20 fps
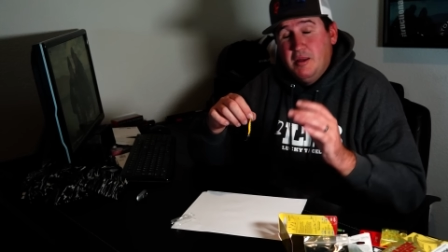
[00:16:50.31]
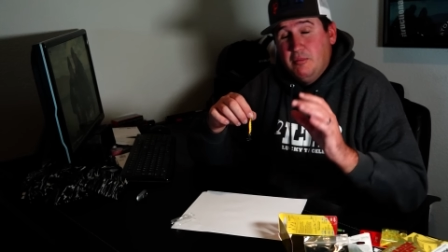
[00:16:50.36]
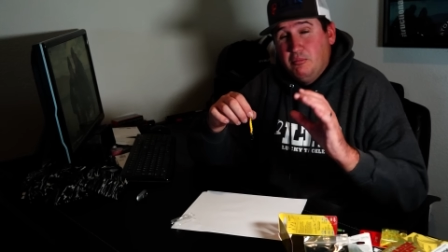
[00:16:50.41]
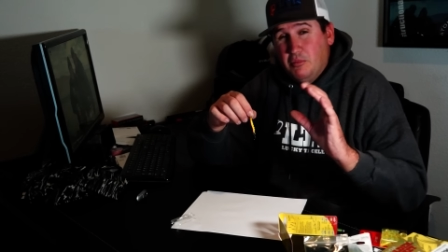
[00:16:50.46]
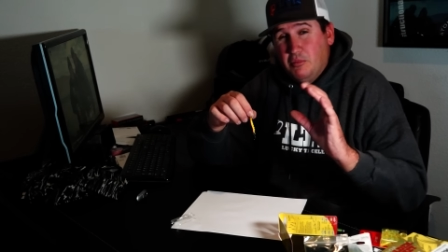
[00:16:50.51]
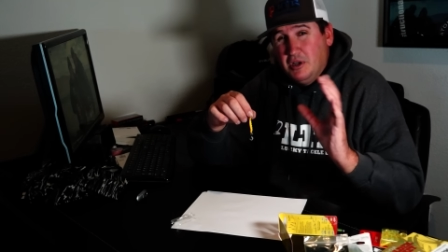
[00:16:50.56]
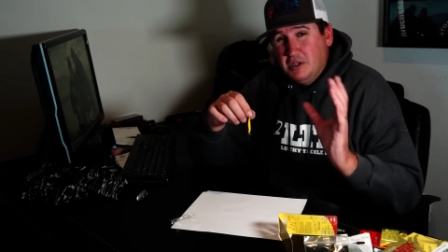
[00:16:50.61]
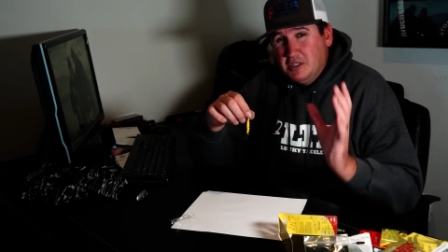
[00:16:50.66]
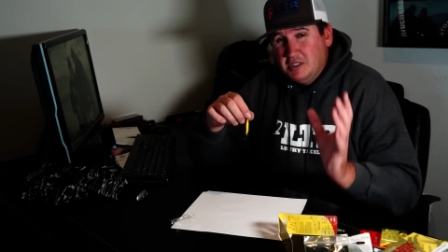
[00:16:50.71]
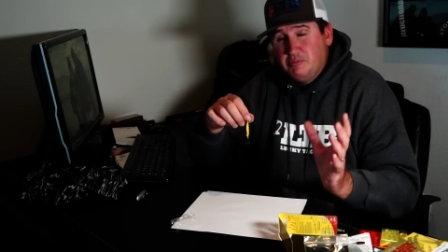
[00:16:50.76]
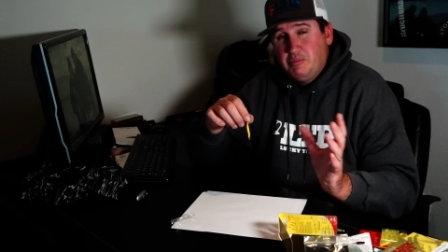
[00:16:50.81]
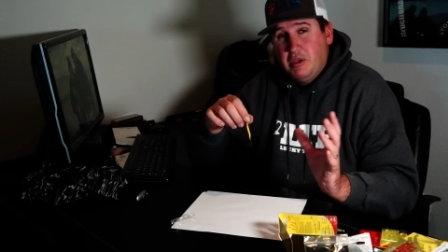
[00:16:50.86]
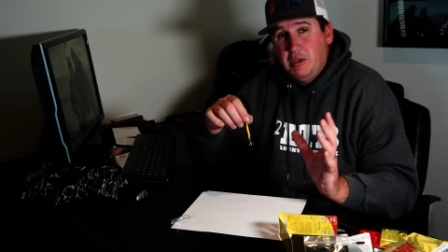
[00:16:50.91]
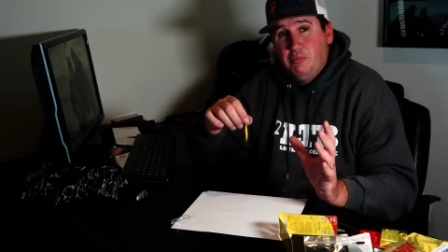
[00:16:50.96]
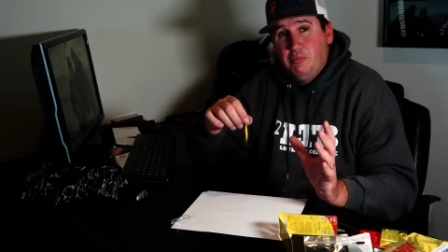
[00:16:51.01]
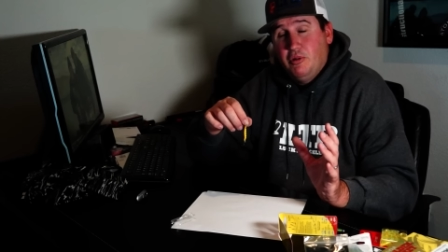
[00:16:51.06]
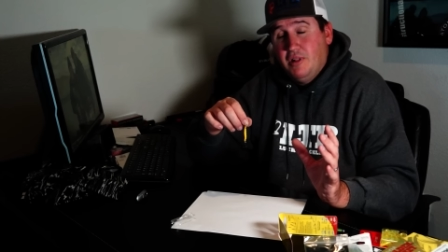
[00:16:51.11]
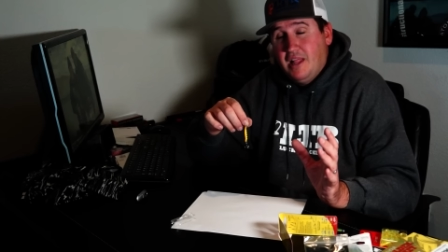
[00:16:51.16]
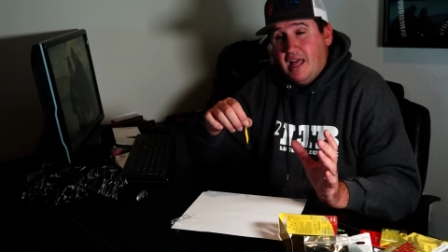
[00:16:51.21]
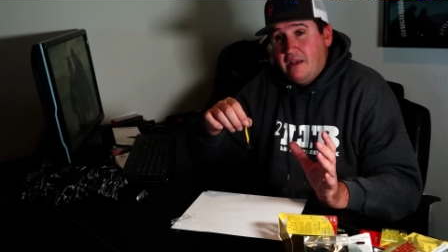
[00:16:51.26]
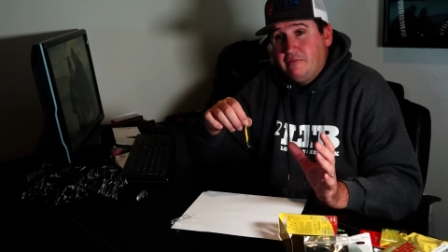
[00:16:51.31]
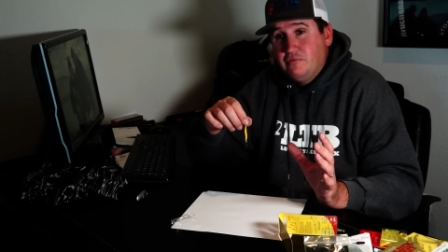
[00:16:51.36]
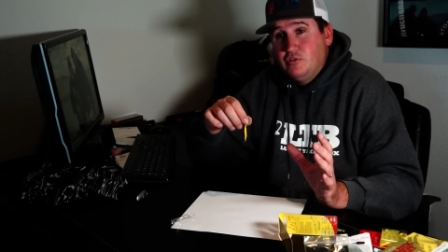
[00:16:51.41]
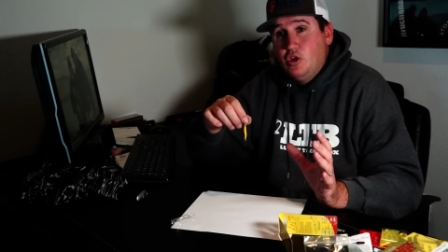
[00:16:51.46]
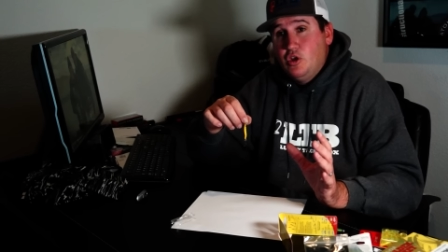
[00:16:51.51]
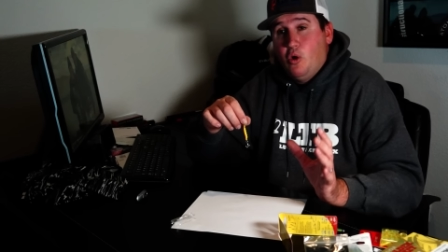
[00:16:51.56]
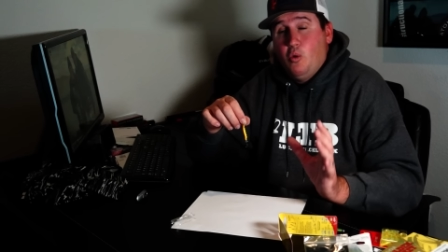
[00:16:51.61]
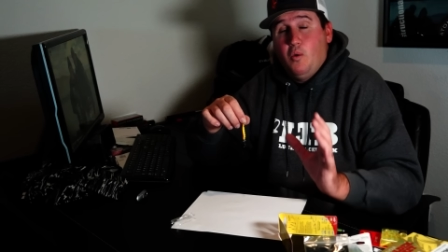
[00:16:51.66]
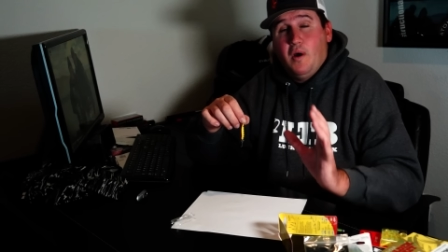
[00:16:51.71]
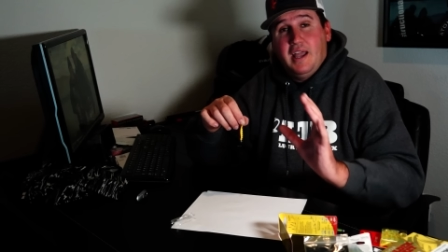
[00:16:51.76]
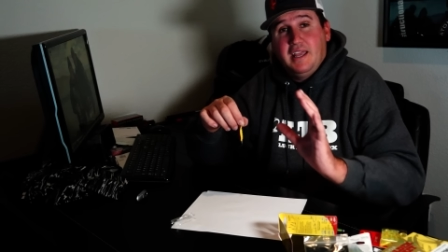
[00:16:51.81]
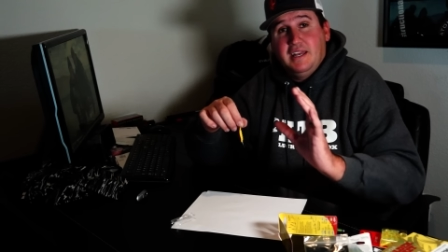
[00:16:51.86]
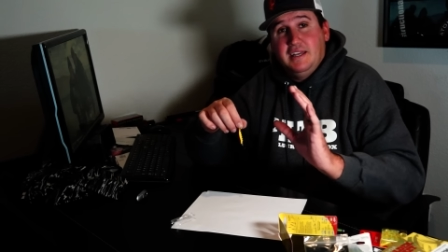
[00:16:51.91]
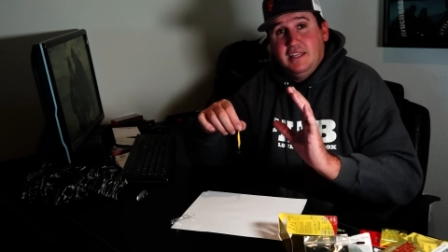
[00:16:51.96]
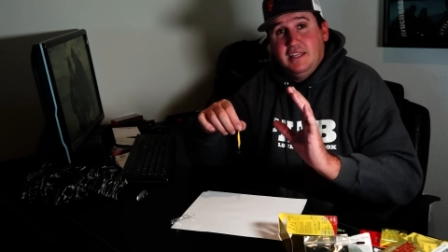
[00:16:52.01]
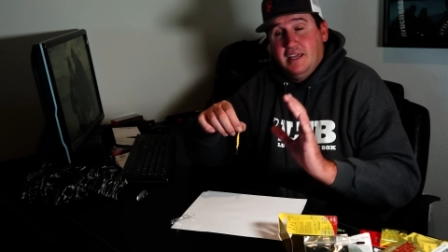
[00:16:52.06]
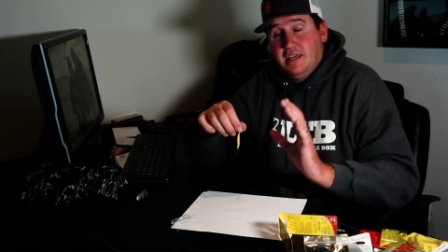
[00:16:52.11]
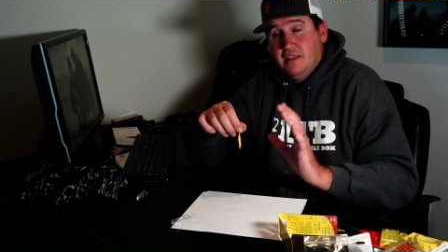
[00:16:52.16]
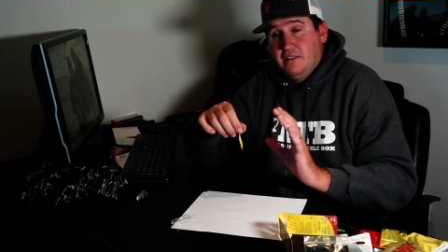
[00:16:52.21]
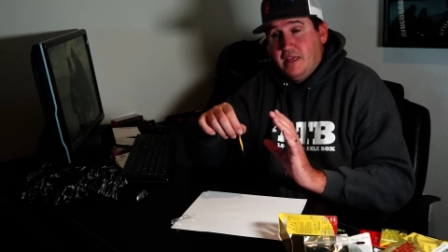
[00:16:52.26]
Most people have no
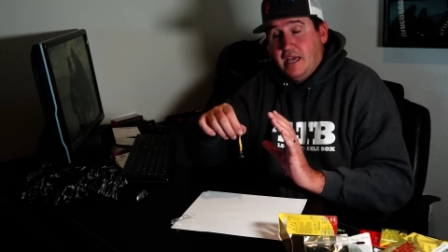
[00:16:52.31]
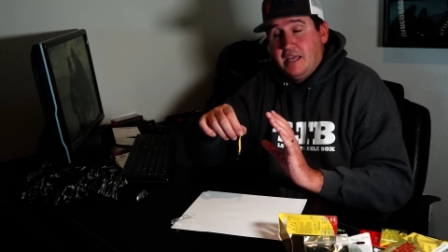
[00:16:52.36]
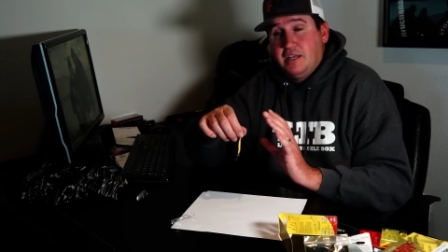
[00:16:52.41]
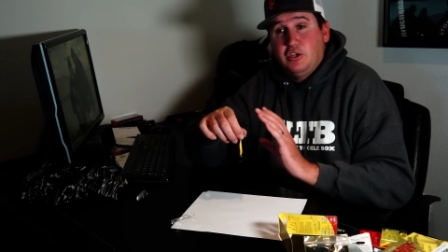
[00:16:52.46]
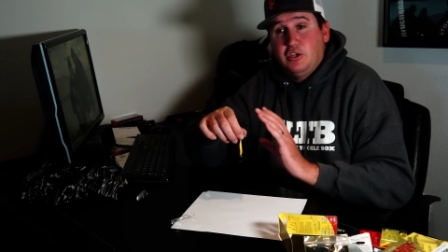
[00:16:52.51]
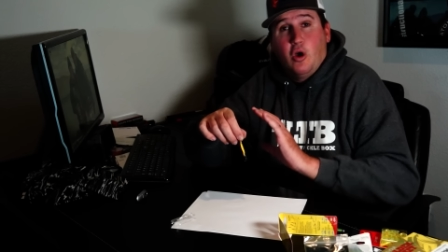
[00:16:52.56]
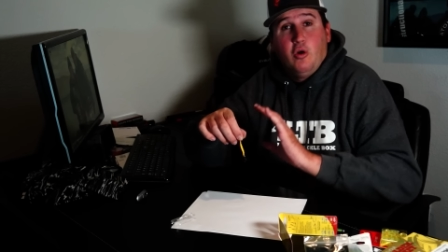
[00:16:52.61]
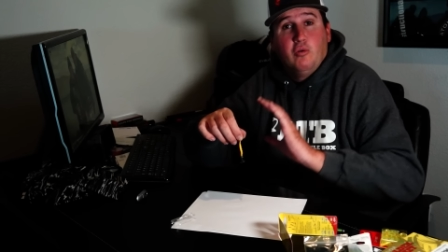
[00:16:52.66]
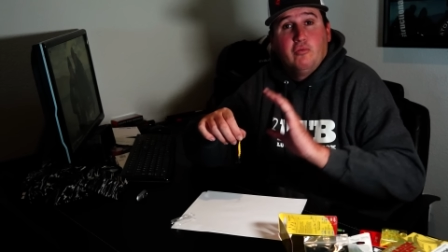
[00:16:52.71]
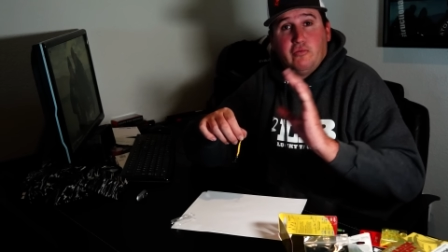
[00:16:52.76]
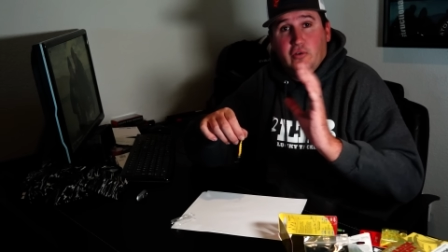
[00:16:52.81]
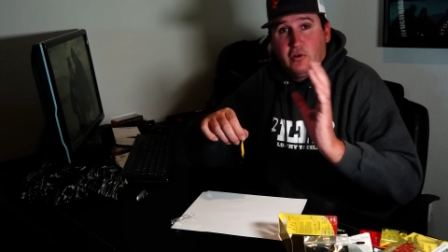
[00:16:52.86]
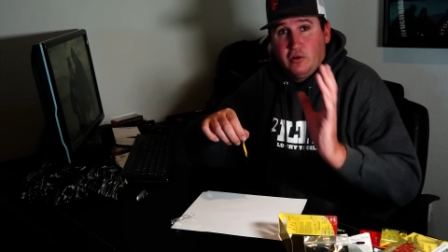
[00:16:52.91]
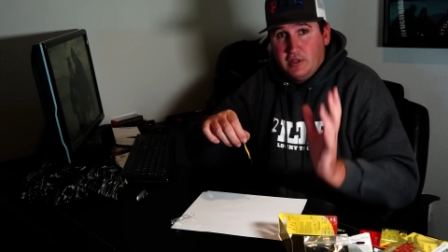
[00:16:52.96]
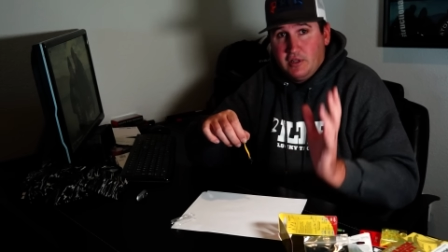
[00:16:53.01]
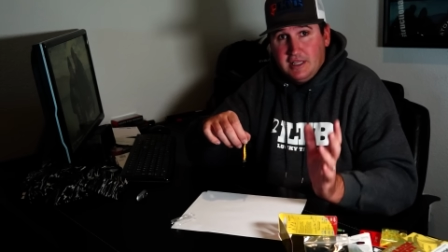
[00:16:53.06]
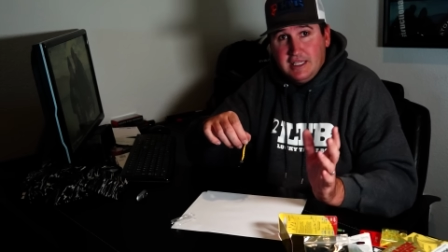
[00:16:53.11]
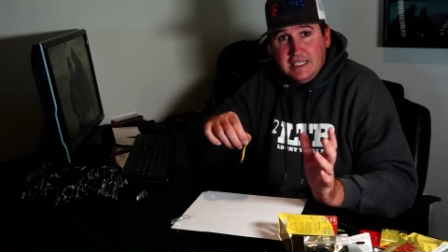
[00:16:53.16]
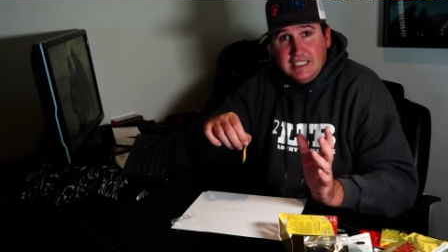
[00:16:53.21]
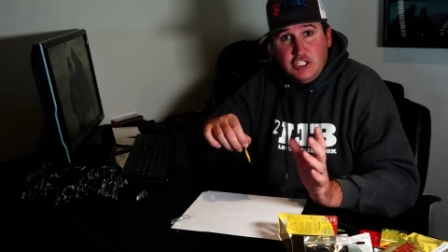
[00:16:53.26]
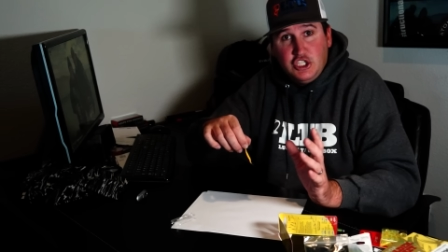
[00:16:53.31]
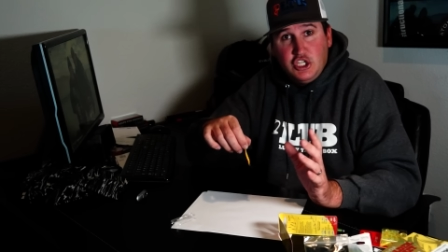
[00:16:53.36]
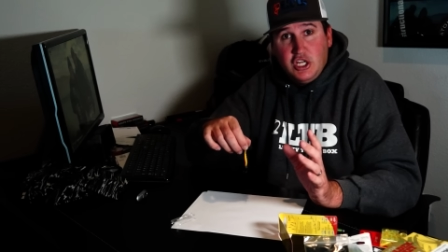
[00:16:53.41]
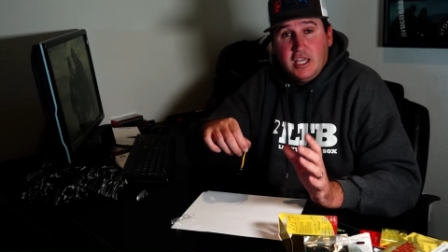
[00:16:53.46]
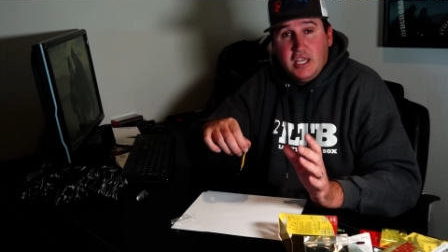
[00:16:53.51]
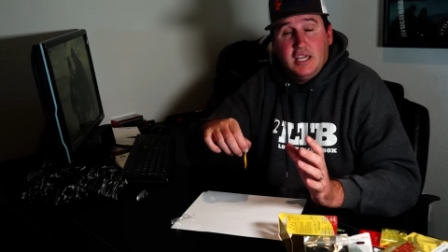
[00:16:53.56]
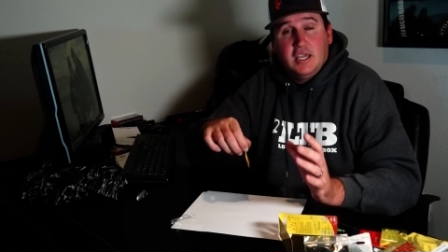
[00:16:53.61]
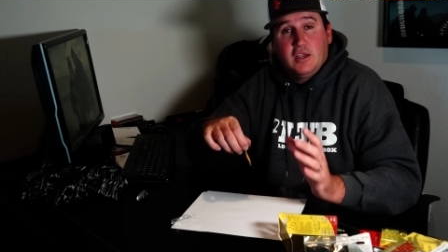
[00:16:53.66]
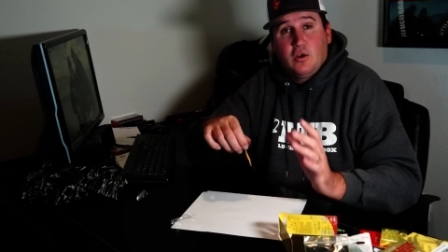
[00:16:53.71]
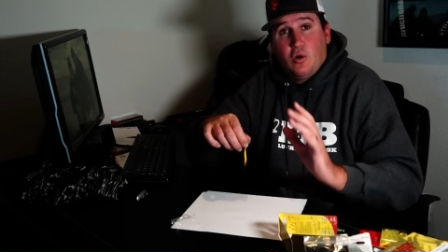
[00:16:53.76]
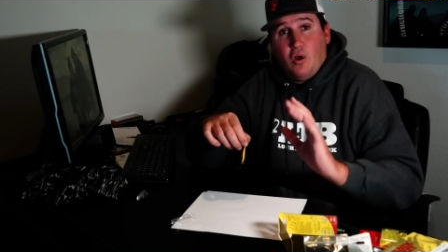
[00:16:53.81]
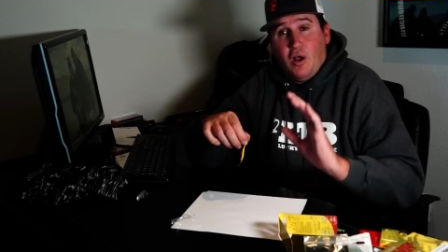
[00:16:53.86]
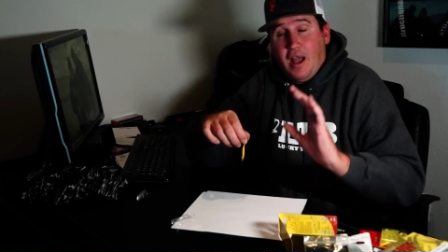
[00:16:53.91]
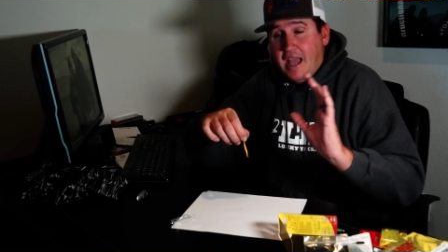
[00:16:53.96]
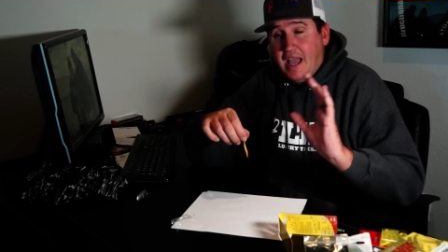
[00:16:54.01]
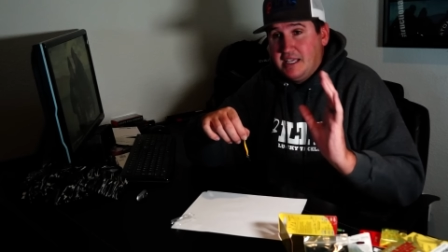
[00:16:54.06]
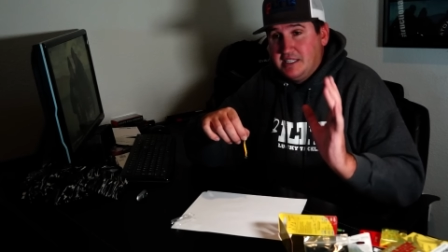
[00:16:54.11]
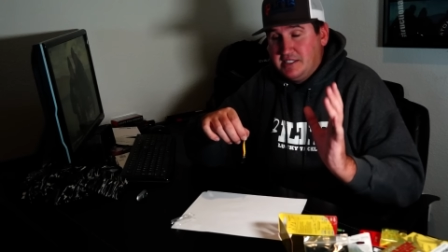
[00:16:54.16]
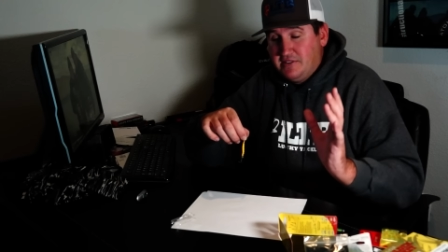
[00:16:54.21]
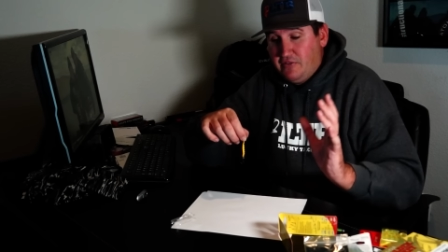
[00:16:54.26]
idea that don't vertically jig or
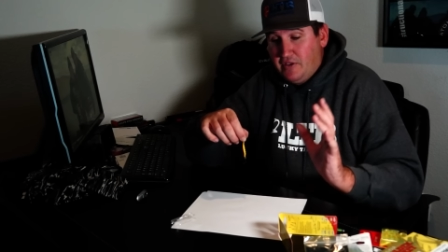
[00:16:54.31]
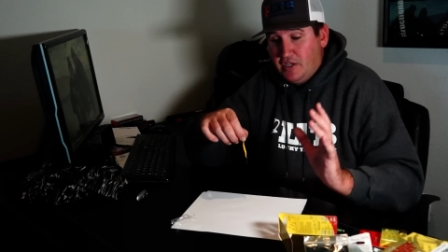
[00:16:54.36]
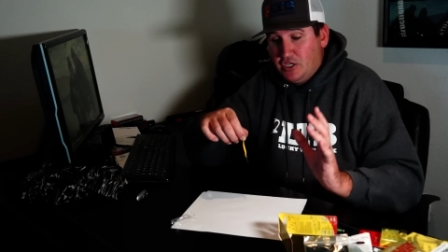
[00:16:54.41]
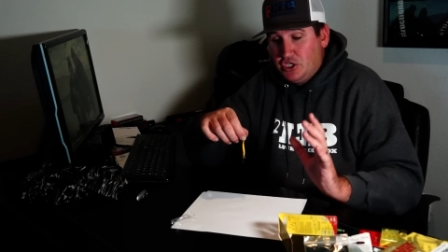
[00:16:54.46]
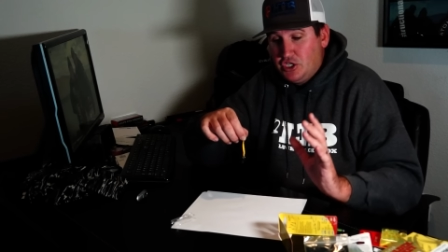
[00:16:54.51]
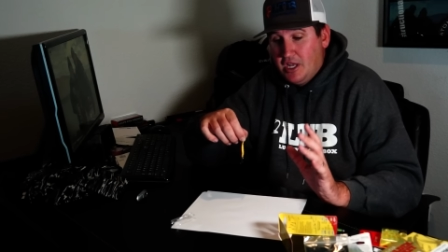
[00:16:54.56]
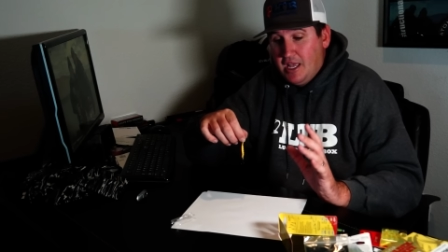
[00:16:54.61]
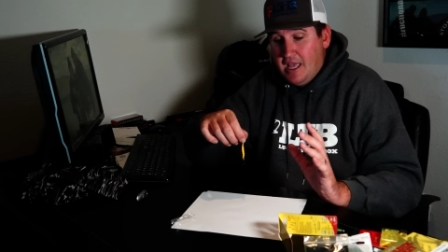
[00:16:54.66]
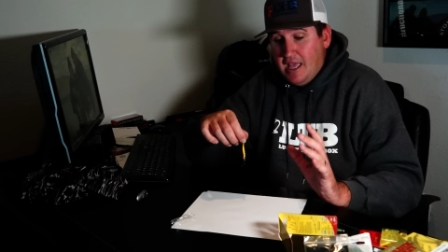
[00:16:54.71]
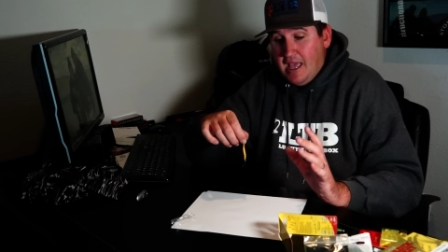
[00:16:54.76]
ice fish